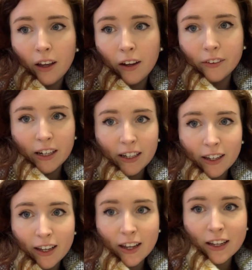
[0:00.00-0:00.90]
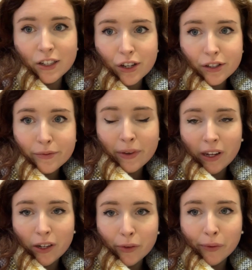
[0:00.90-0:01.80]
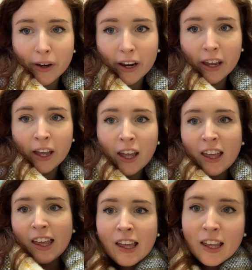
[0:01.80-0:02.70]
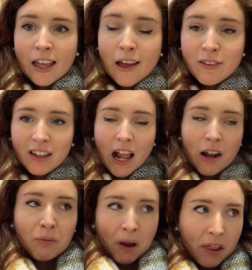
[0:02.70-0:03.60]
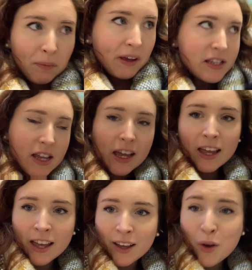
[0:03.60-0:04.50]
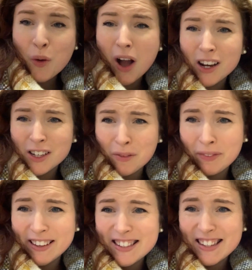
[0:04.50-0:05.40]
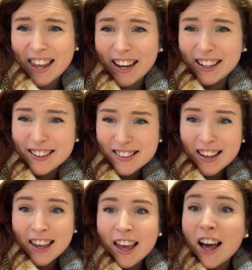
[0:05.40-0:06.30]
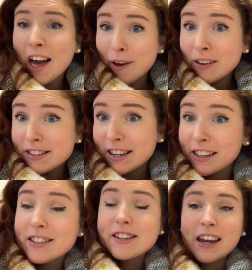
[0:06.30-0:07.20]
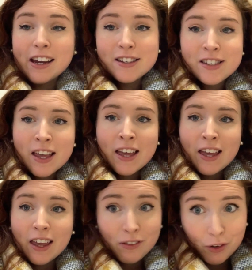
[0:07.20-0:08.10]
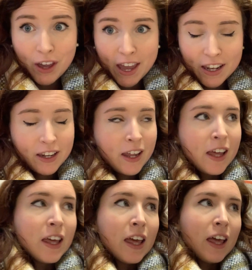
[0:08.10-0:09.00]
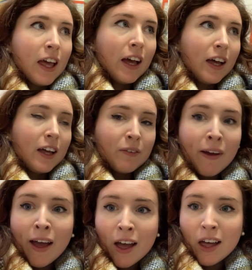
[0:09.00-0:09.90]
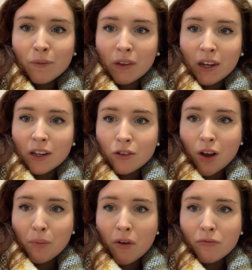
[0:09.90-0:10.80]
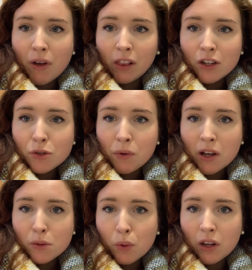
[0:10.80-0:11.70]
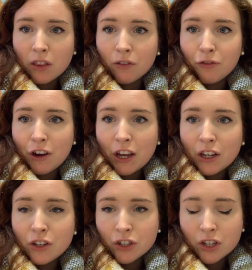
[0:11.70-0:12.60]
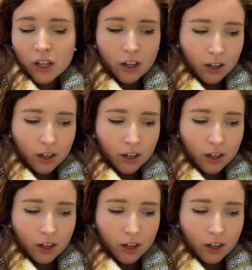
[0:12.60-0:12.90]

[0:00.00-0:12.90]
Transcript: All right, I just made it to work. I'm a little out of breath because I walked up the stairs. Always take the stairs if you can. I'm gonna drop off my lunchbox, put it in the fridge.